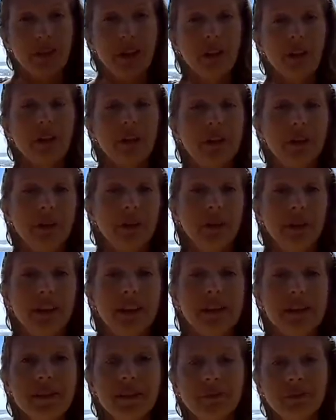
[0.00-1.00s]
to share with you
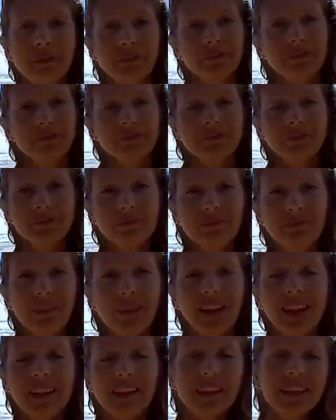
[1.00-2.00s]
is
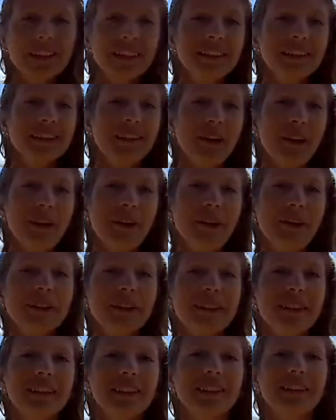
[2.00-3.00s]
a little
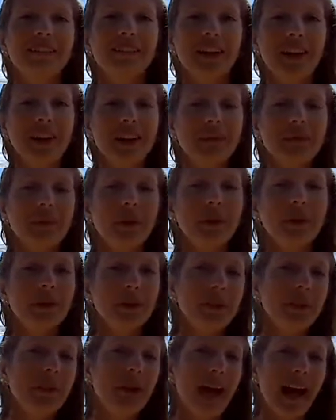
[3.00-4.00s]
known Facebook
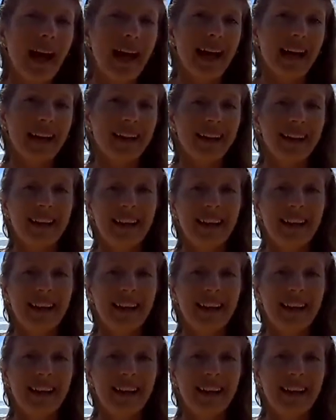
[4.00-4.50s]
group hack